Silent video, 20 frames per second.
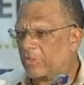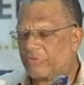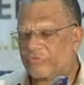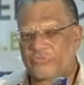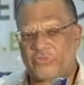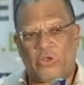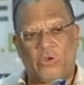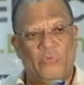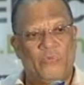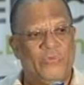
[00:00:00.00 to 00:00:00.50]

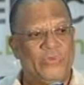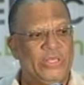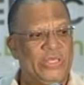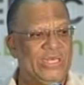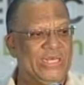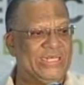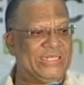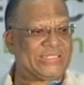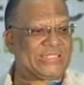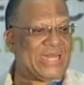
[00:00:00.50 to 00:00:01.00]
So
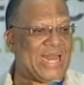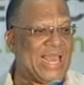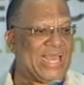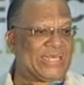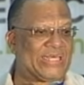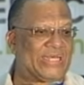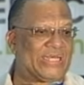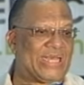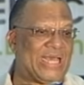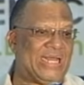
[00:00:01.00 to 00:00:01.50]
it's like
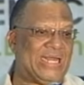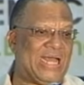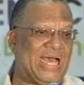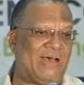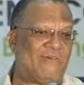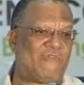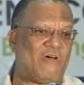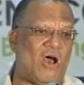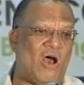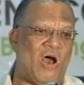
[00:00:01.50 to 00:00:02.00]
you can
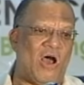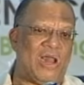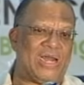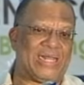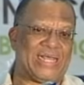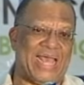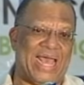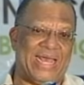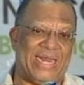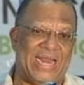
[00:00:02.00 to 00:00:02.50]
have all
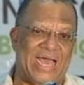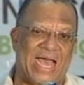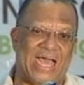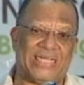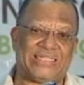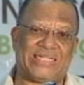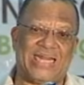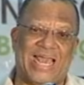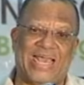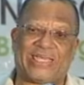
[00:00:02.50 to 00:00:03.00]
kind of,
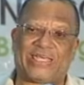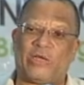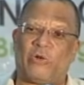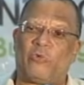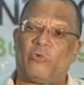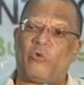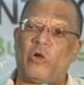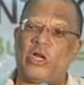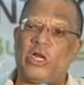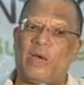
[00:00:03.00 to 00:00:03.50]
it's like you
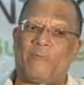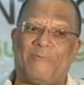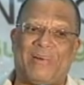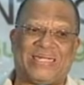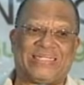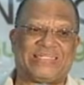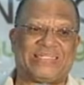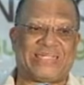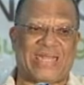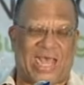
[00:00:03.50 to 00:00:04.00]
run up a
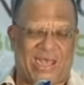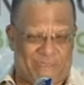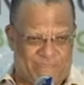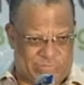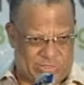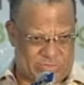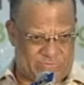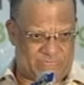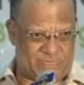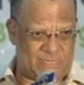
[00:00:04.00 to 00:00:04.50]
tab.
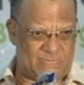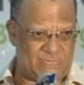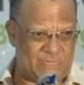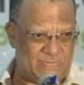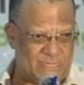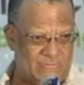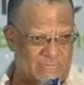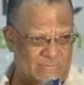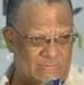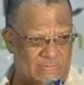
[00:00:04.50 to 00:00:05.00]

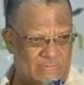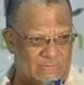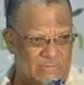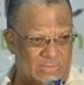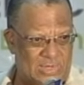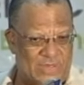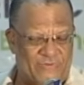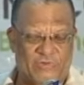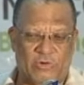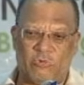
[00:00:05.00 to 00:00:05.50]

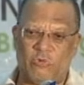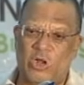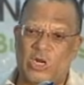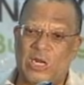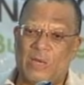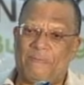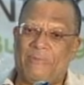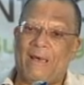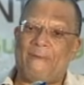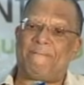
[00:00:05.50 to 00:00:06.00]
If you run
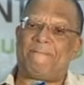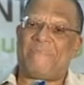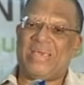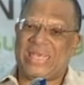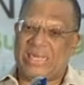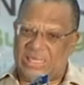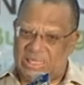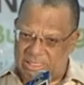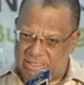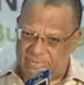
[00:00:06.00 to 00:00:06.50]
up a bill